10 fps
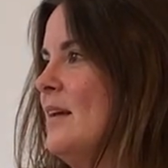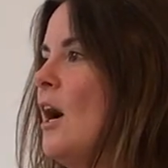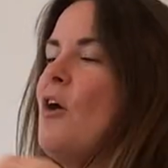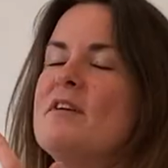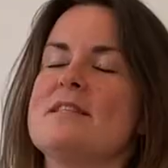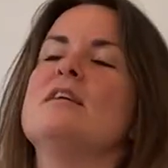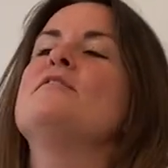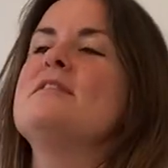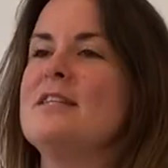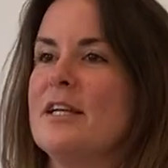obviously if
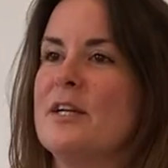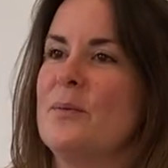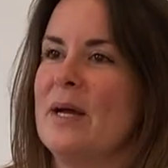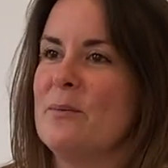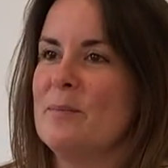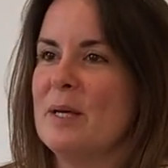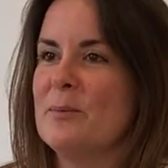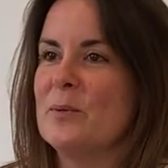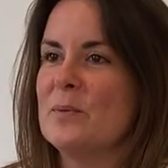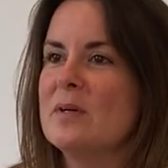it's done in a way where
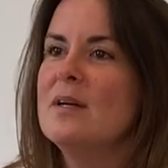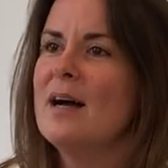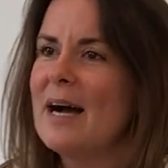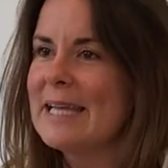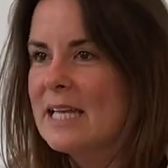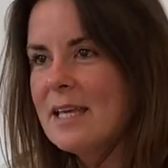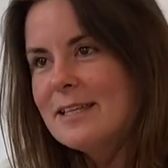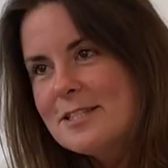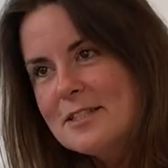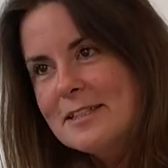people aren't getting
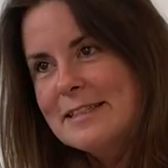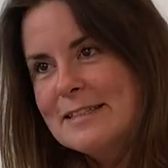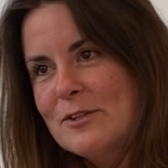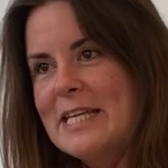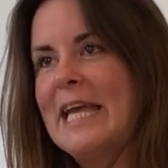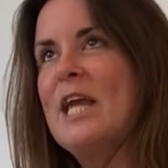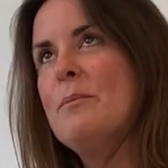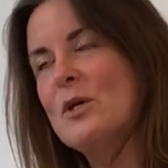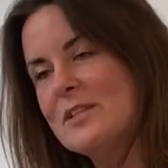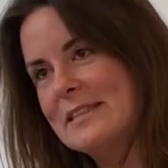injured and not taking
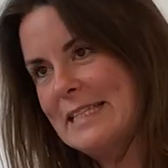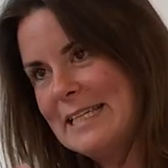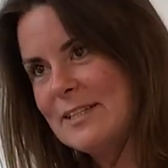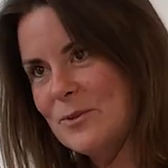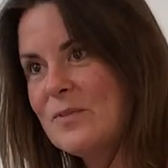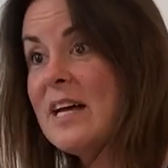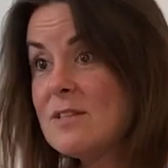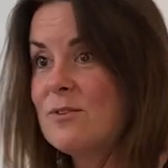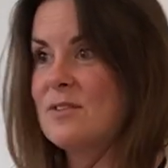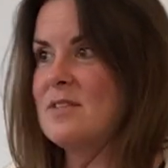it personally and all that
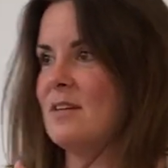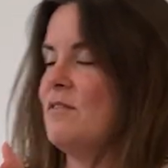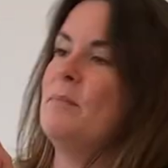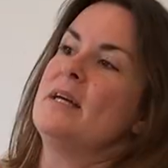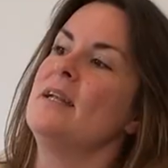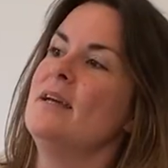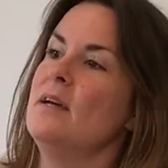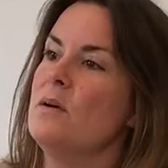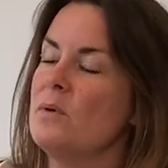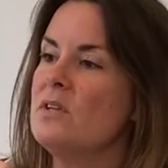sort of stuff, but
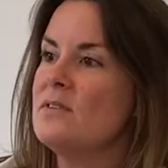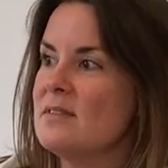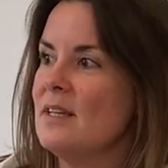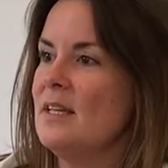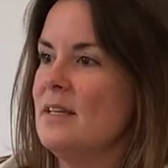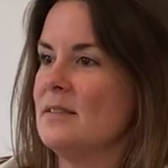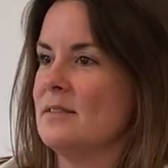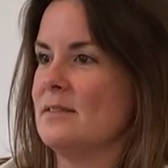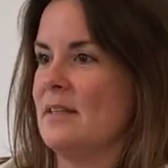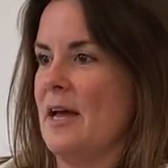what you see
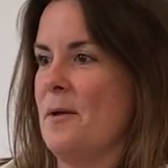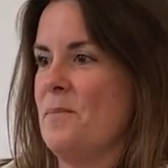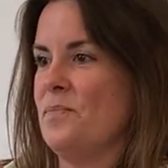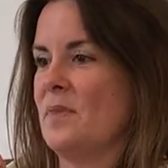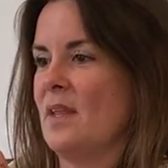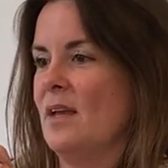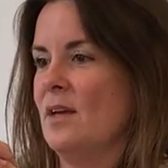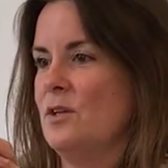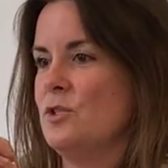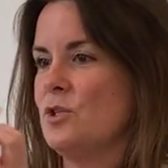is
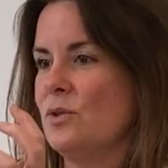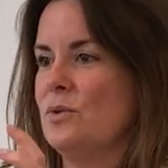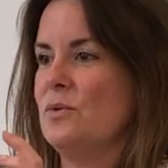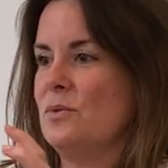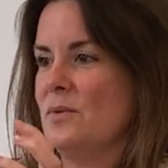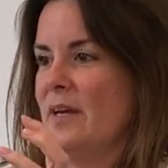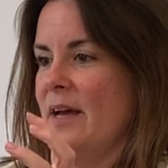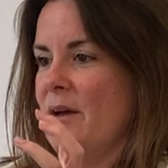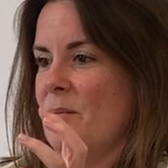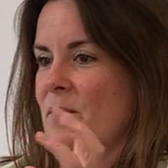two
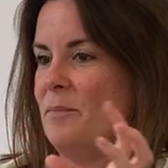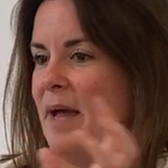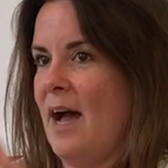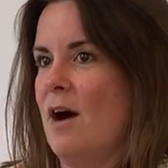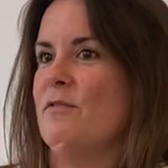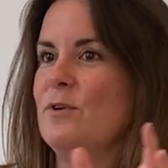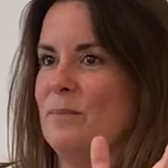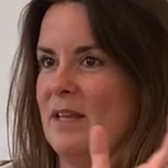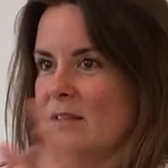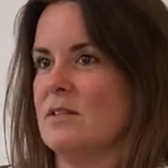powerful
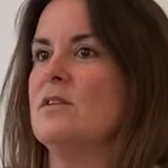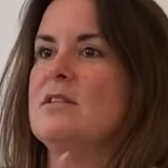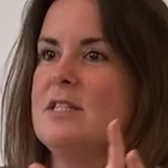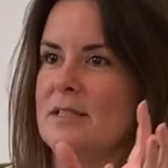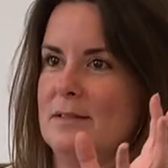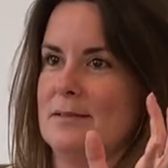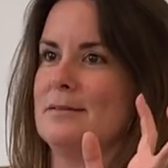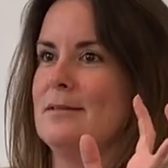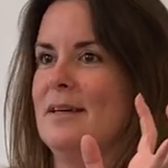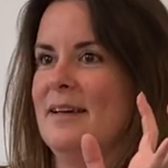methodologies
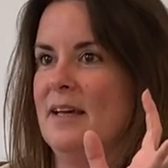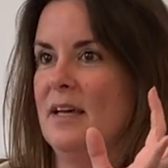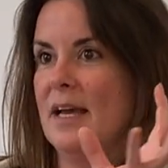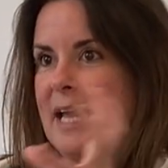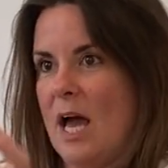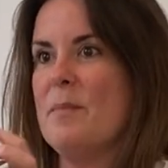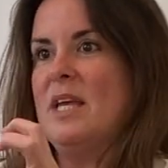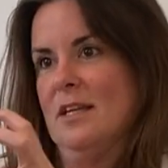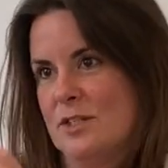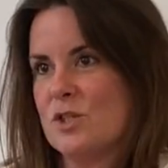
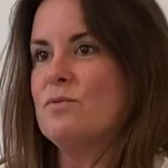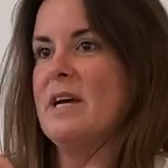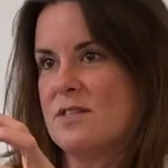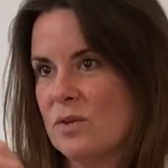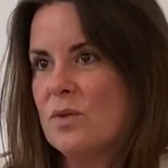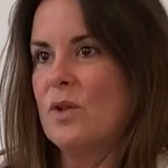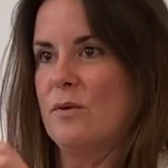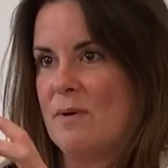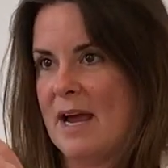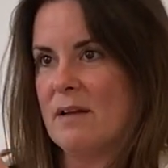coming in to wrestle
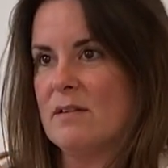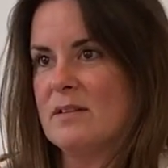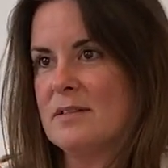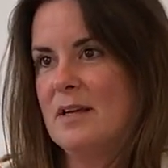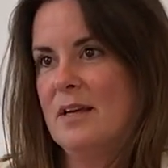around